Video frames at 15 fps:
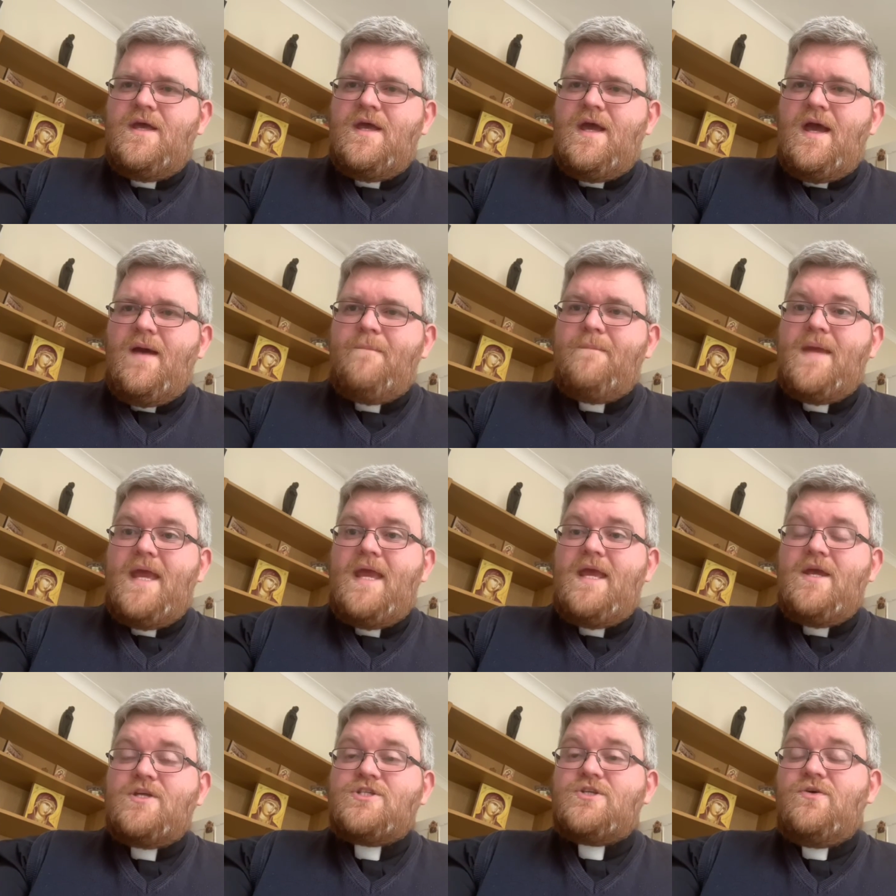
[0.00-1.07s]
And
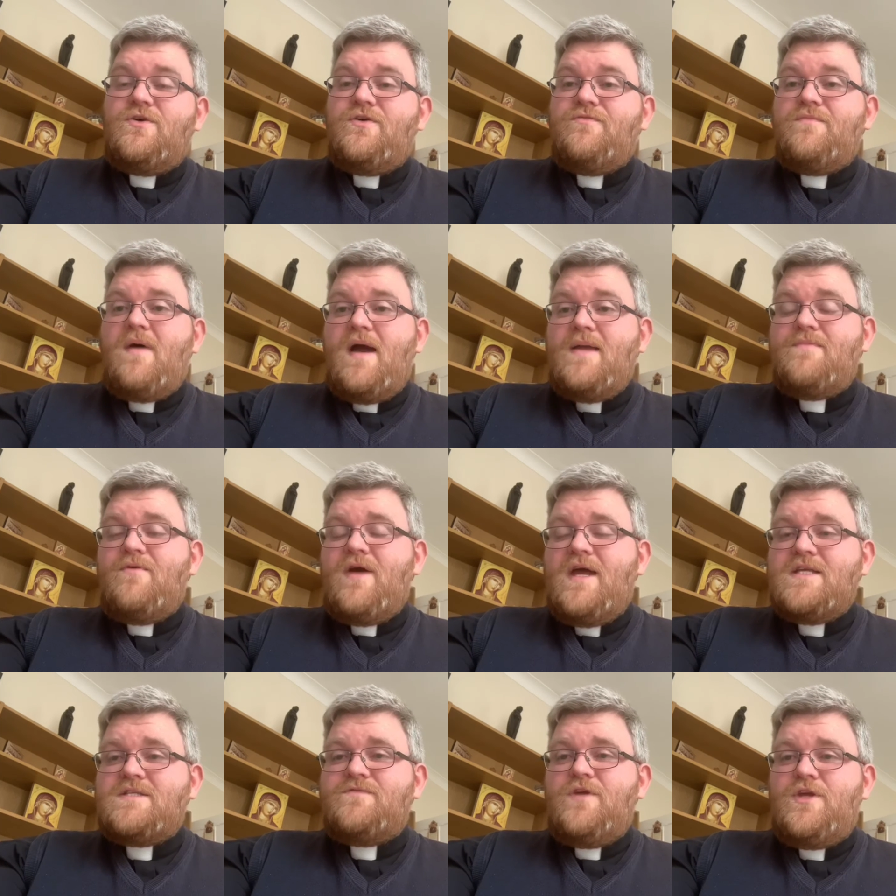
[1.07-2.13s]
be assured of my
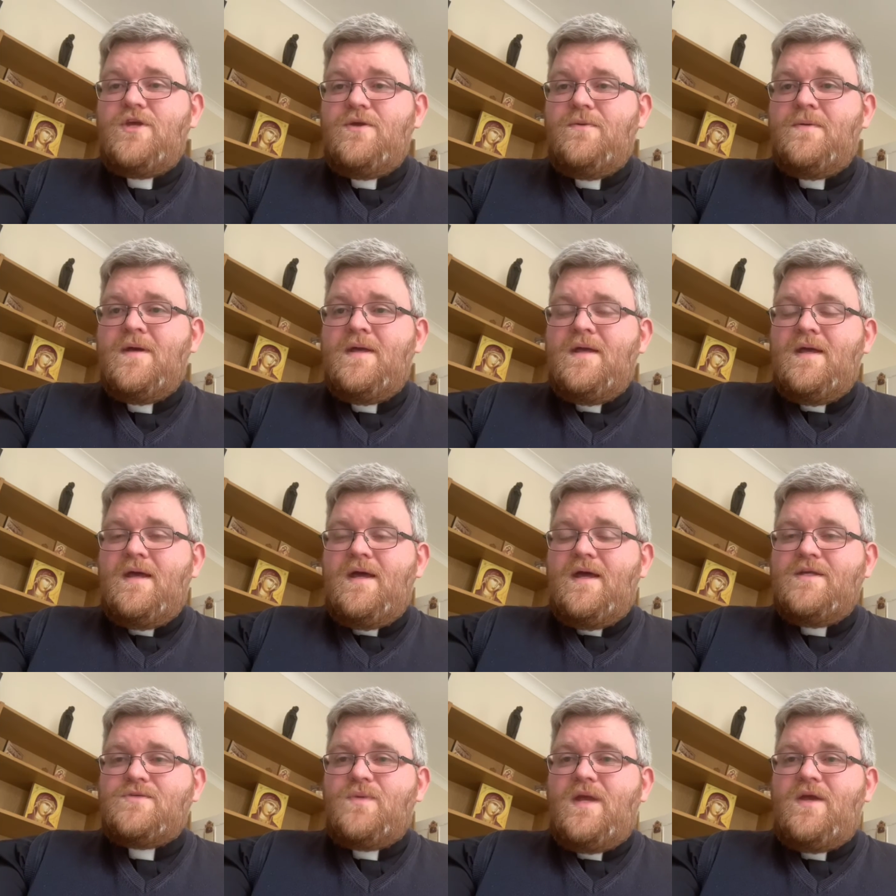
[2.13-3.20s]
prayers for you
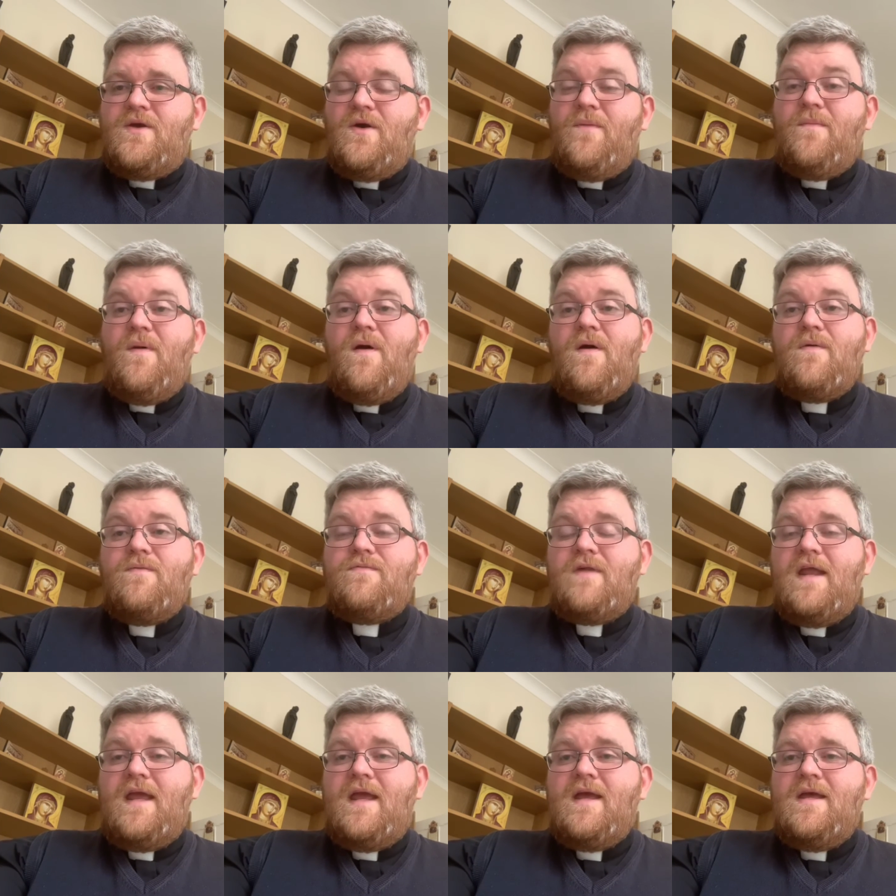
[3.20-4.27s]
as we come,
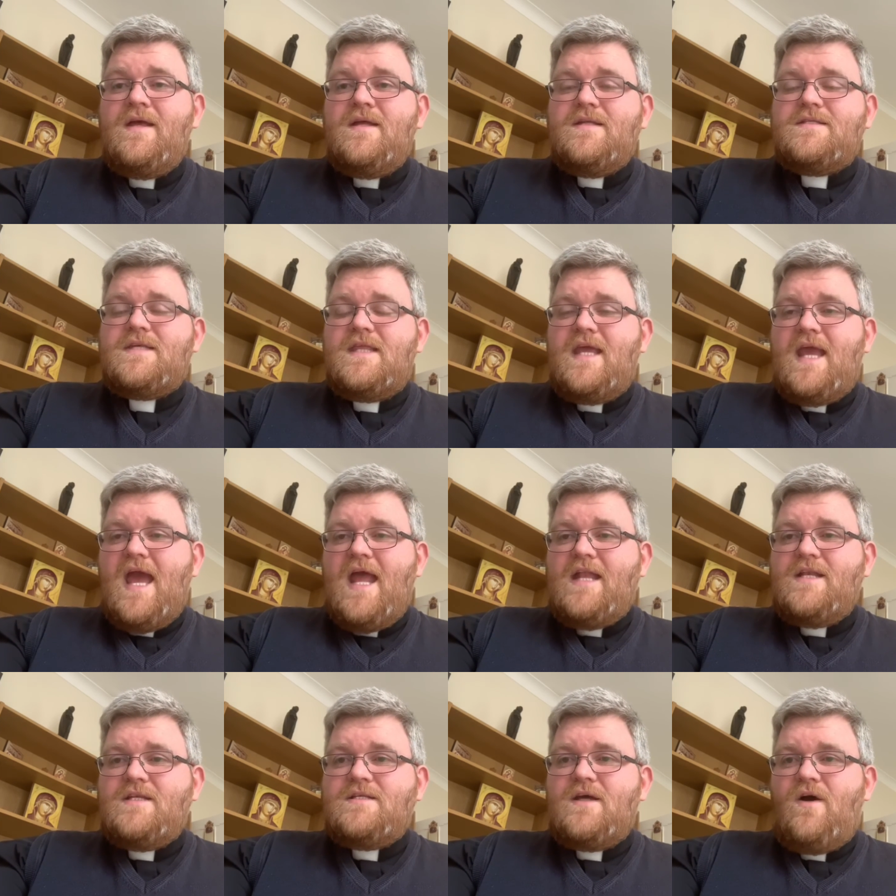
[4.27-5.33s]
hopefully, to the
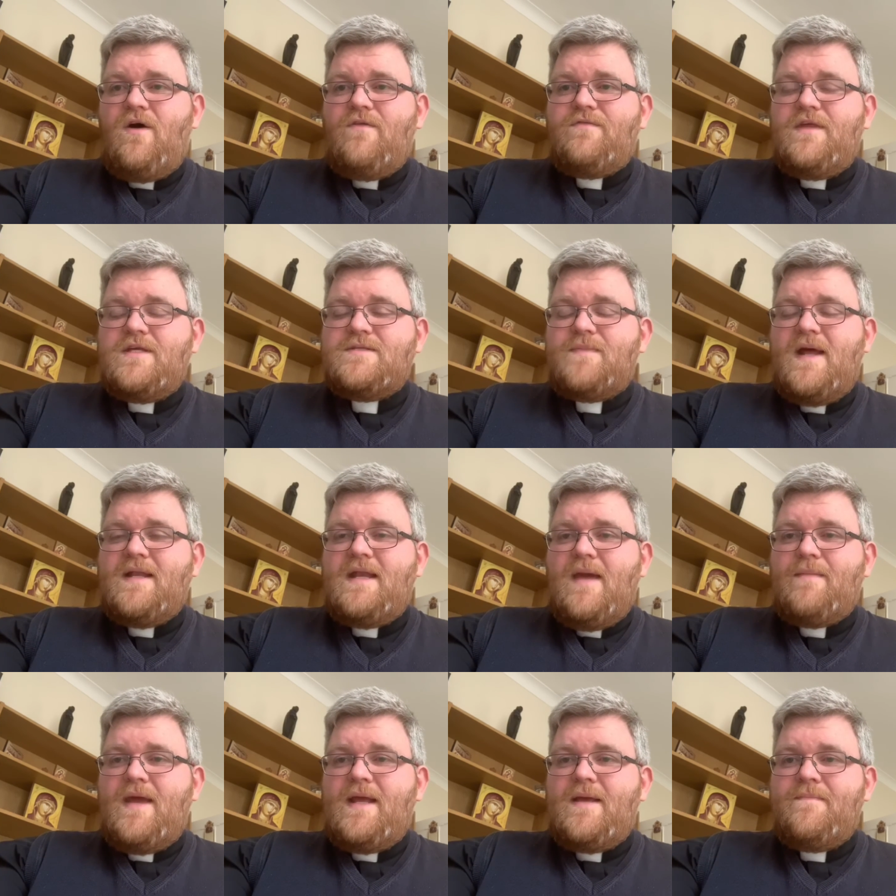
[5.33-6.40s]
end of this
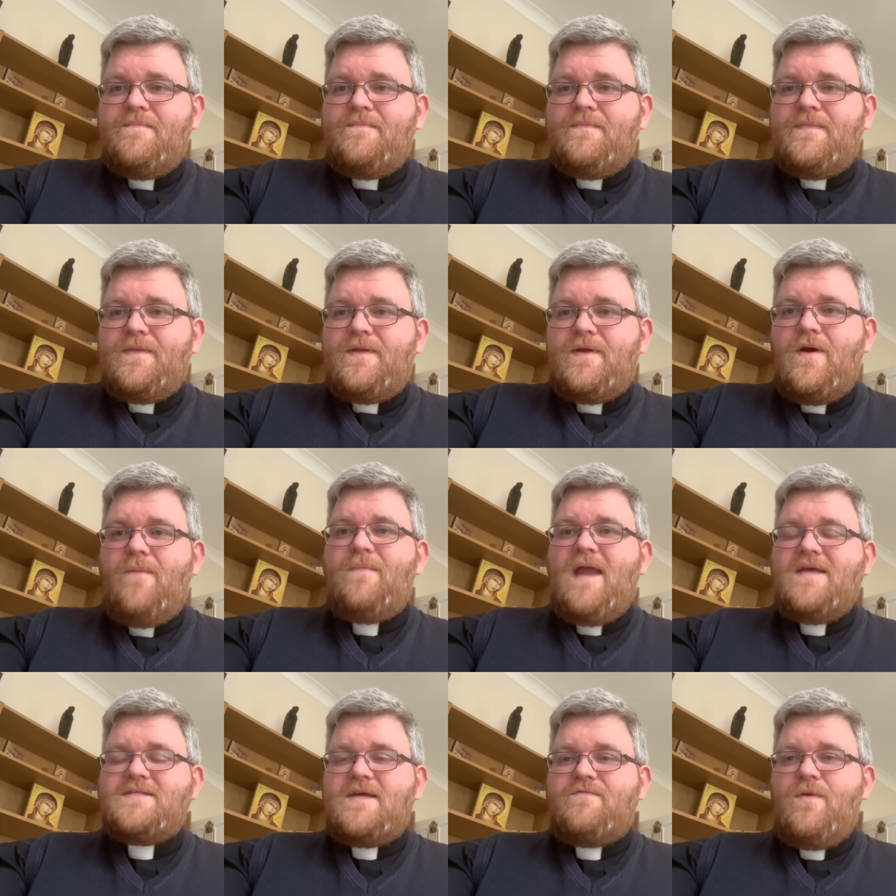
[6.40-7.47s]
pandemic. God
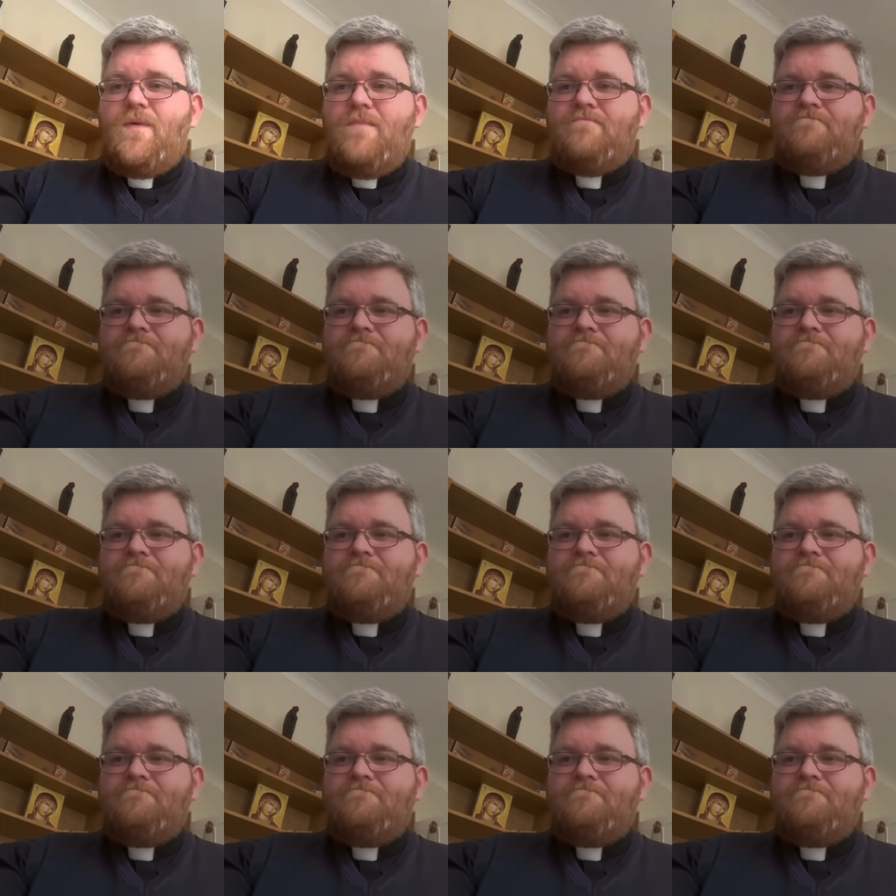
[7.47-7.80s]
bless everyone.